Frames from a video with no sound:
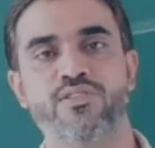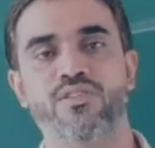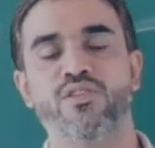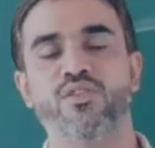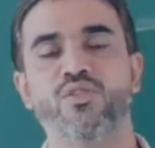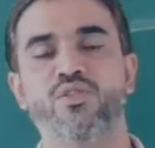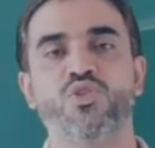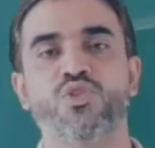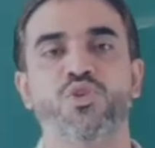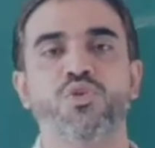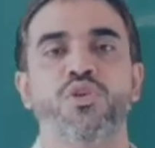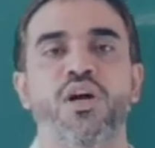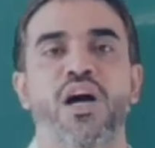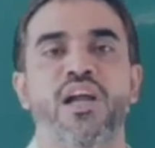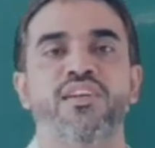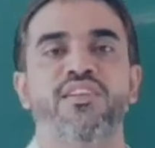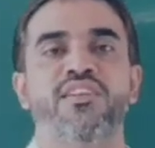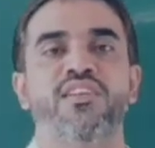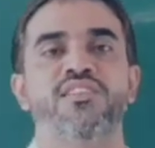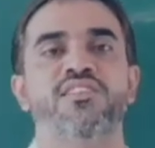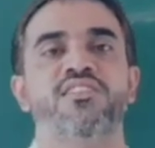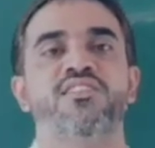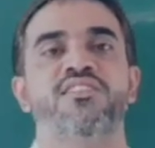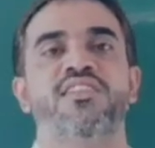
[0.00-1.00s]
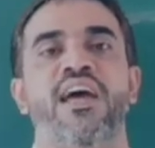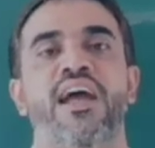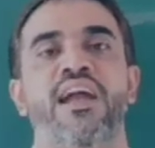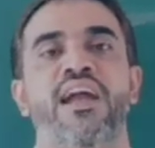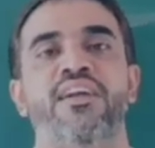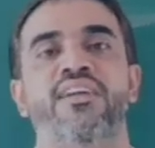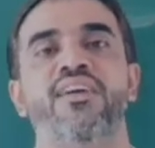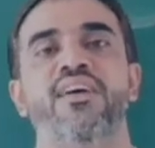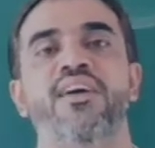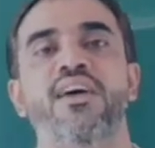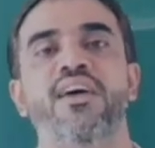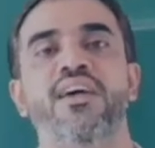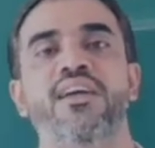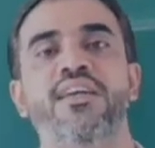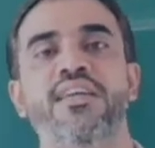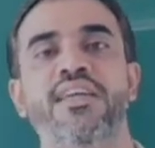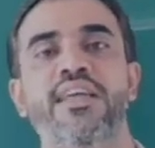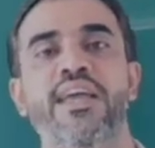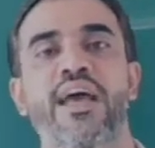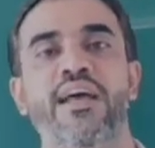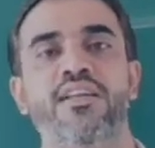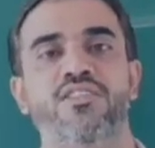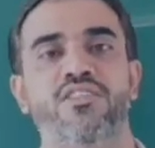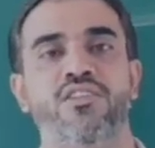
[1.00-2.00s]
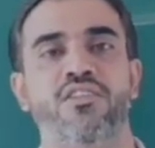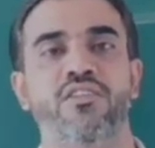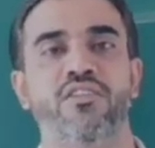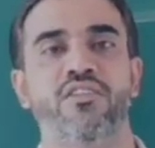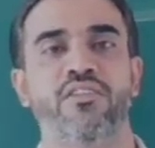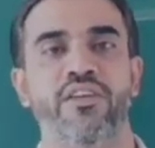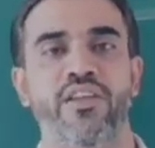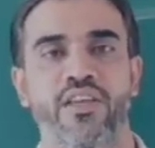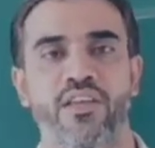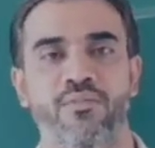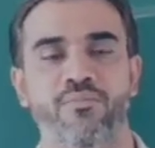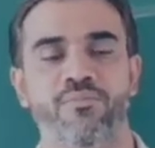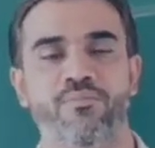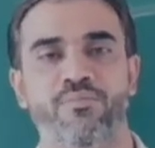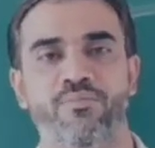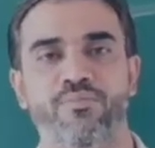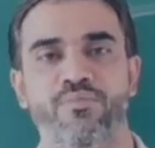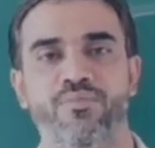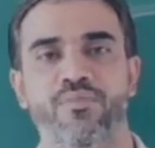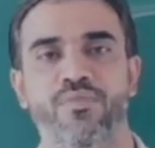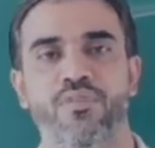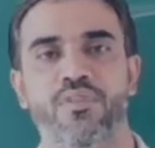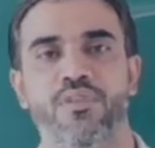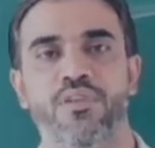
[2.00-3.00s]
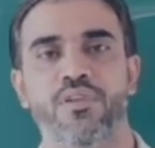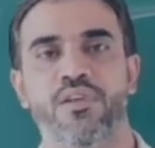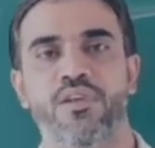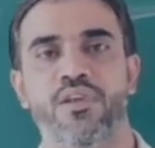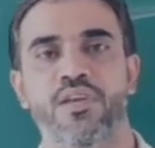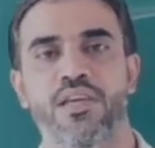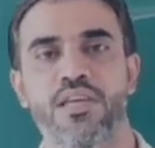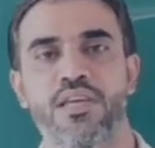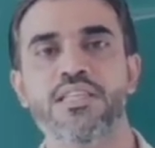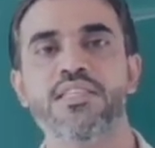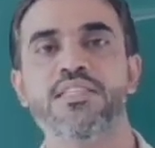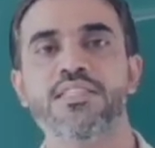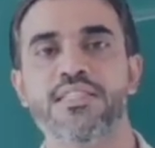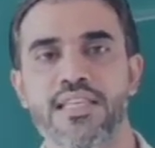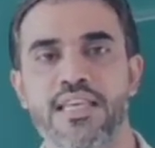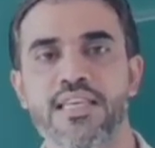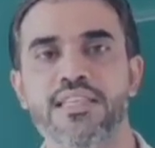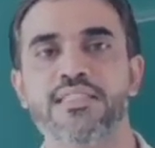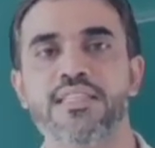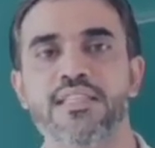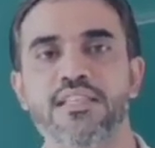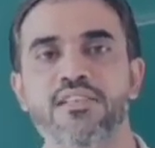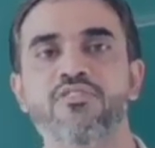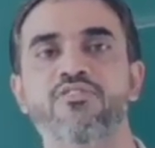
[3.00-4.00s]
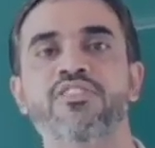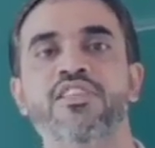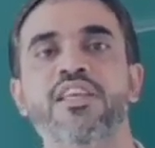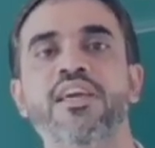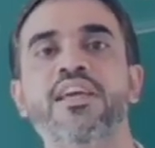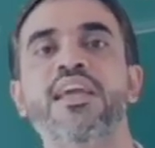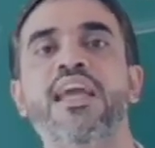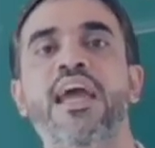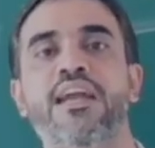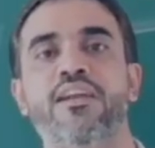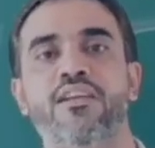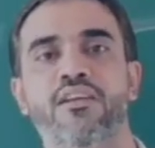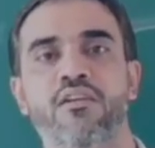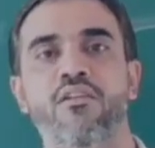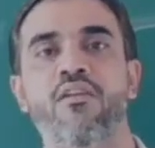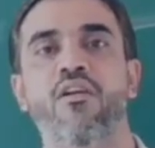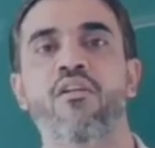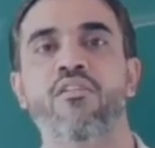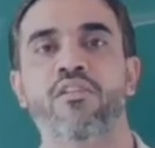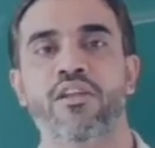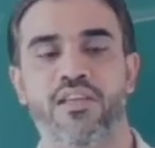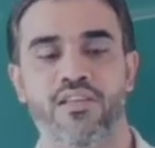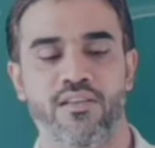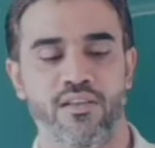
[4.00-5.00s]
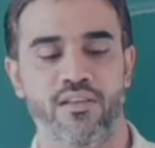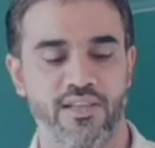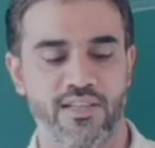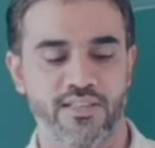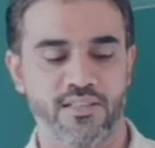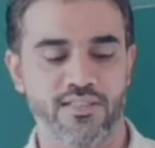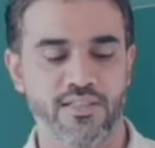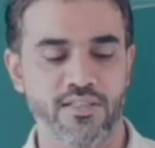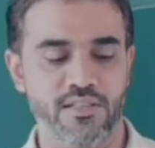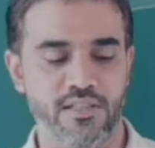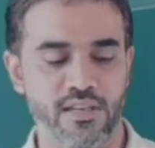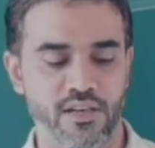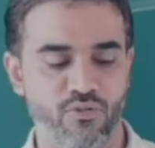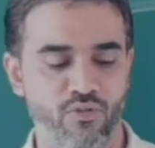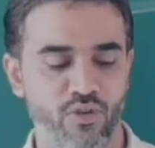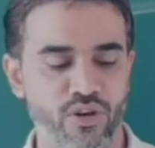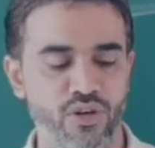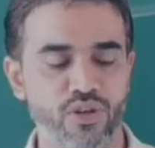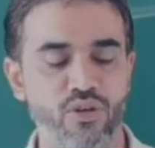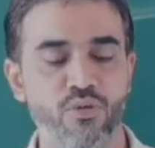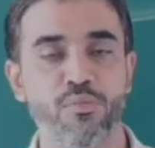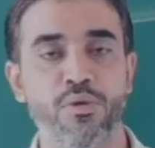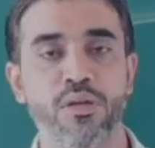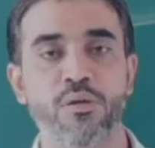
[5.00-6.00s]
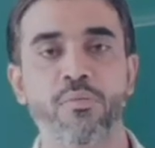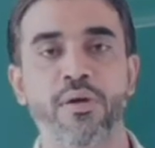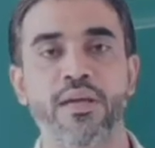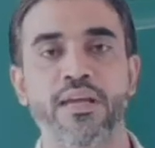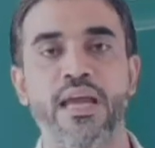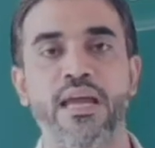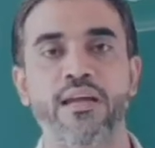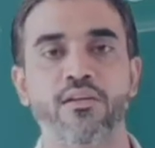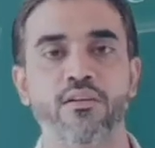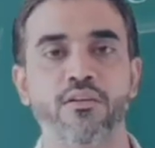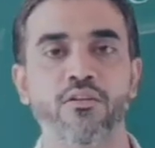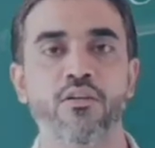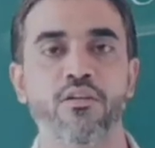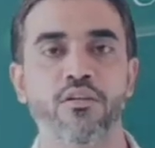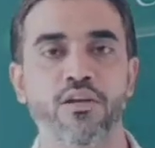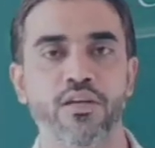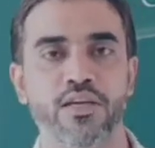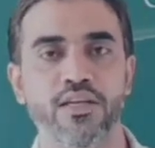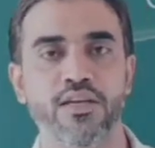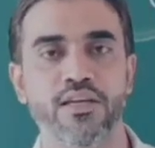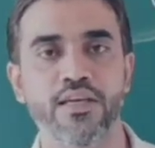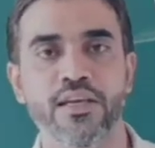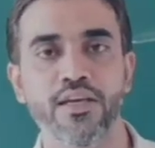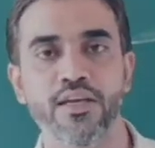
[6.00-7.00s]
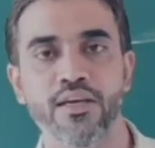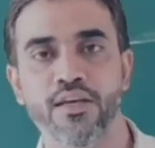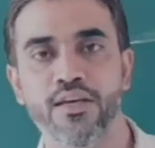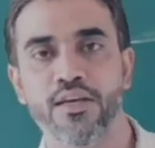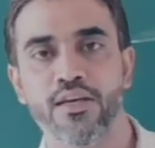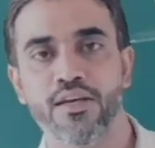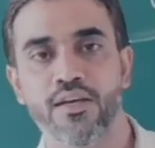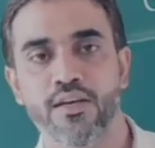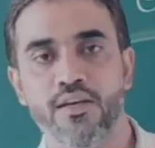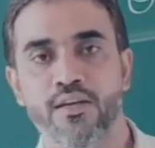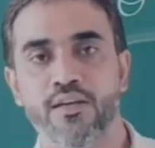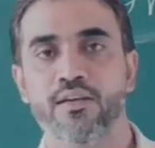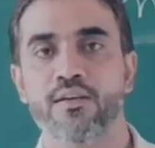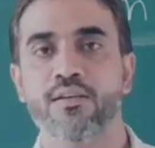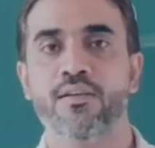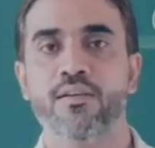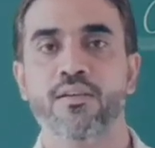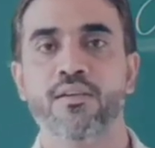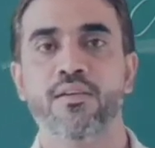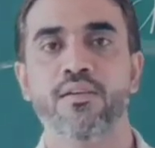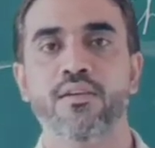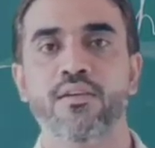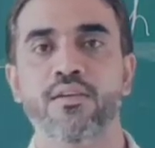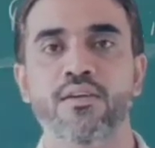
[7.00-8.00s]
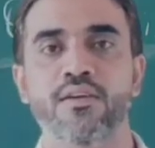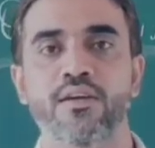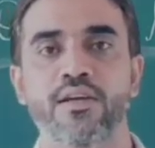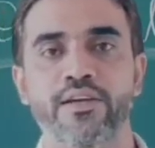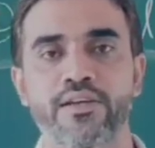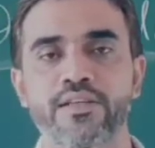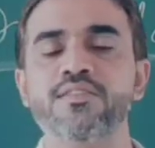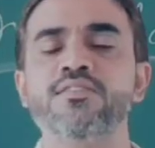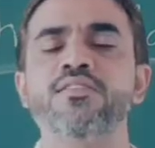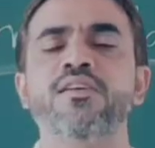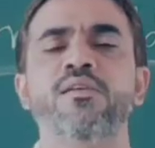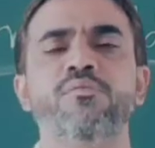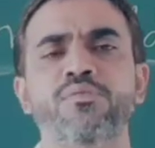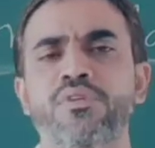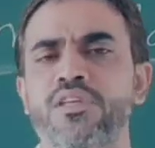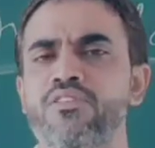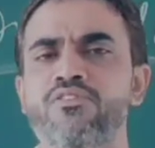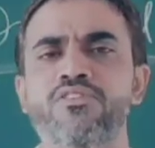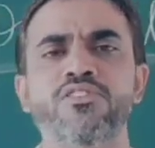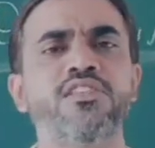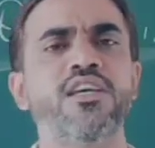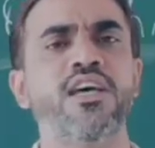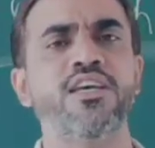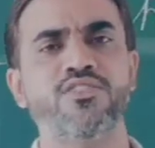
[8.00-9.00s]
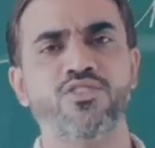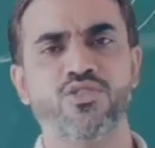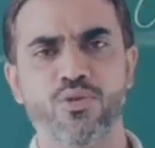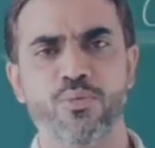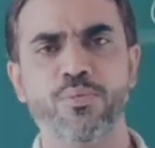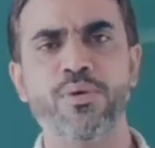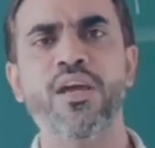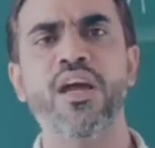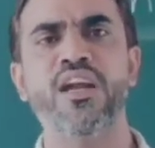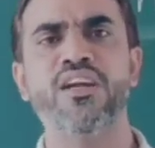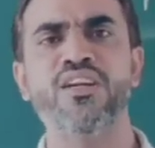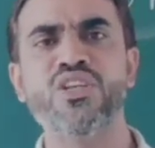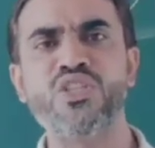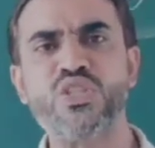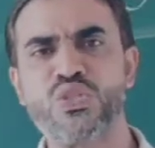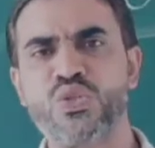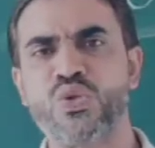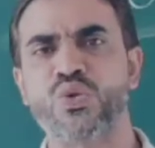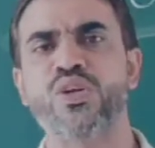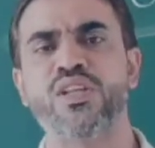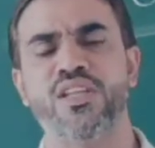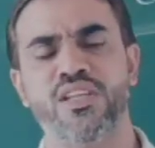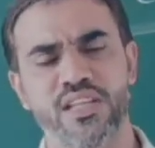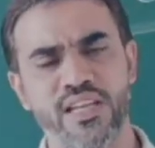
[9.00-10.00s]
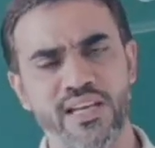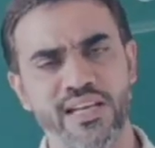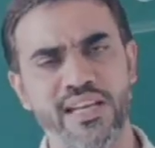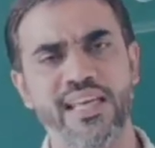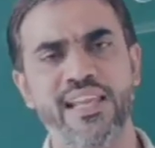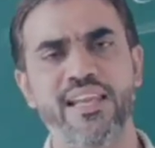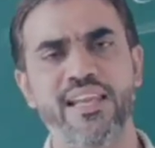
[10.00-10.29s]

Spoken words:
you should understand category. He says it with a categorically, isn't it? What do you mean by categorically? It is something which has to be understood in the daily